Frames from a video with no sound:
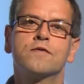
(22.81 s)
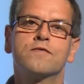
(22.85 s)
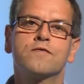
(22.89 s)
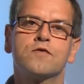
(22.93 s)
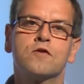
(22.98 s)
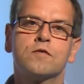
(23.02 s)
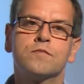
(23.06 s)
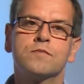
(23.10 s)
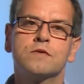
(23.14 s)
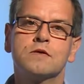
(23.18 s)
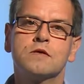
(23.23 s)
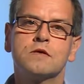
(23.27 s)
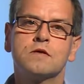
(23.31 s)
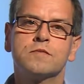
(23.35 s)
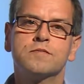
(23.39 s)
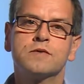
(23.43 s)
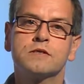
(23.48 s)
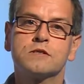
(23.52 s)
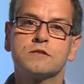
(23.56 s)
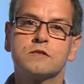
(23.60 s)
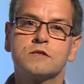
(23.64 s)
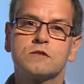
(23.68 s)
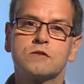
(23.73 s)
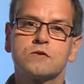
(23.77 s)
from the
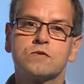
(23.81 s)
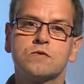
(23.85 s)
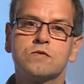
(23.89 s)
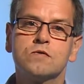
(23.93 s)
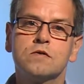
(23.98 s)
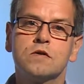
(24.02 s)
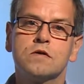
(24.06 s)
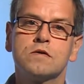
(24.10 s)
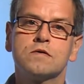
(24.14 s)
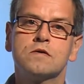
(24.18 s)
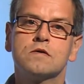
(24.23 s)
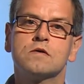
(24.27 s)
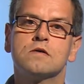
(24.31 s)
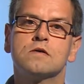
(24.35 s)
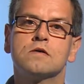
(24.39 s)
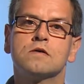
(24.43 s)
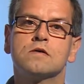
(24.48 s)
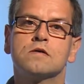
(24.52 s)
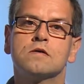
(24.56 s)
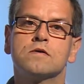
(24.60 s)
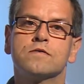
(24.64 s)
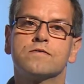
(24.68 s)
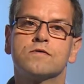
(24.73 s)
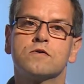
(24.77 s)
Business School
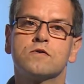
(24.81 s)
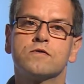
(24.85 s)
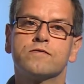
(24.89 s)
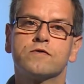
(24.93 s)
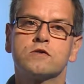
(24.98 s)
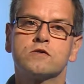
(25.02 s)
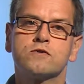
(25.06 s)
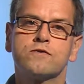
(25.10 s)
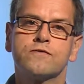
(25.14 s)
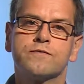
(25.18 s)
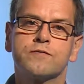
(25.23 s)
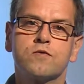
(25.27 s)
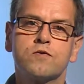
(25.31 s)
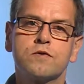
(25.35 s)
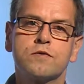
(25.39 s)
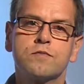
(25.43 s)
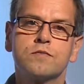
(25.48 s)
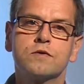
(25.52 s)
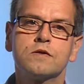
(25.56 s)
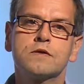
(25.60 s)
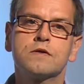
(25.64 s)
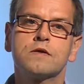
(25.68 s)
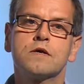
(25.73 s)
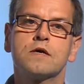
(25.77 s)
of the University of
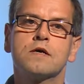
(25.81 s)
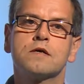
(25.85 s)
Portsmouth,